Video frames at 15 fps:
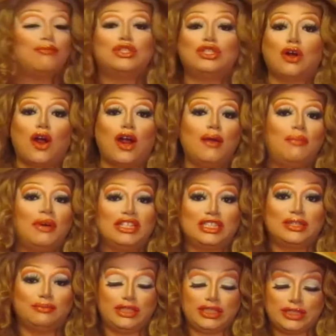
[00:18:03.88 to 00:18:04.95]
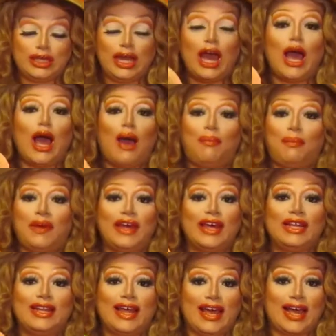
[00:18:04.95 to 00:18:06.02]
sorry, but to me, a pit,
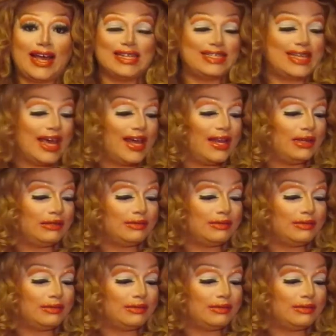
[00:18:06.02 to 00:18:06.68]
like I said.